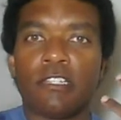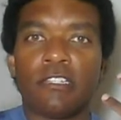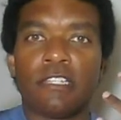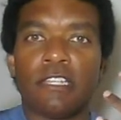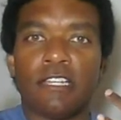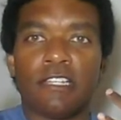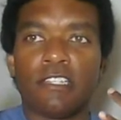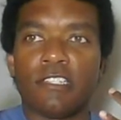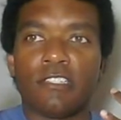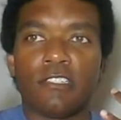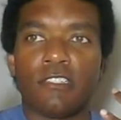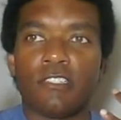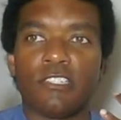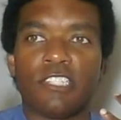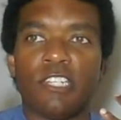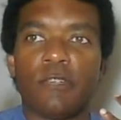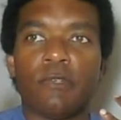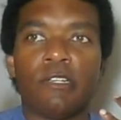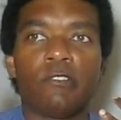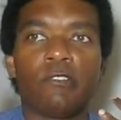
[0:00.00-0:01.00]
and then
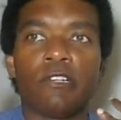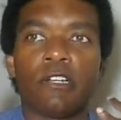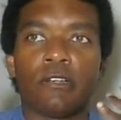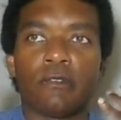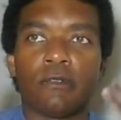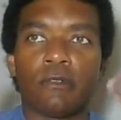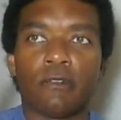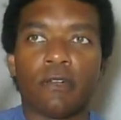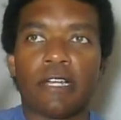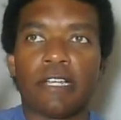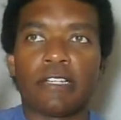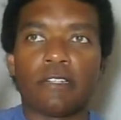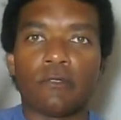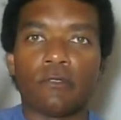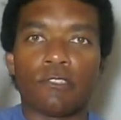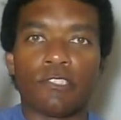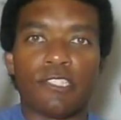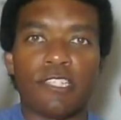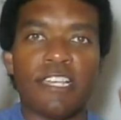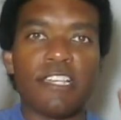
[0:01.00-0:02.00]
she like
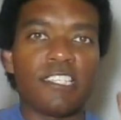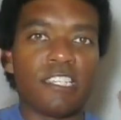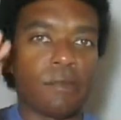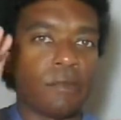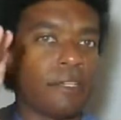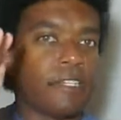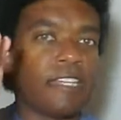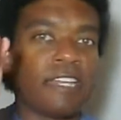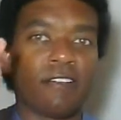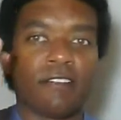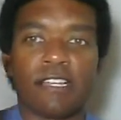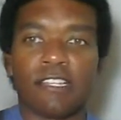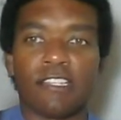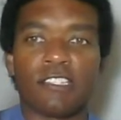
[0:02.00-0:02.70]
sees him again,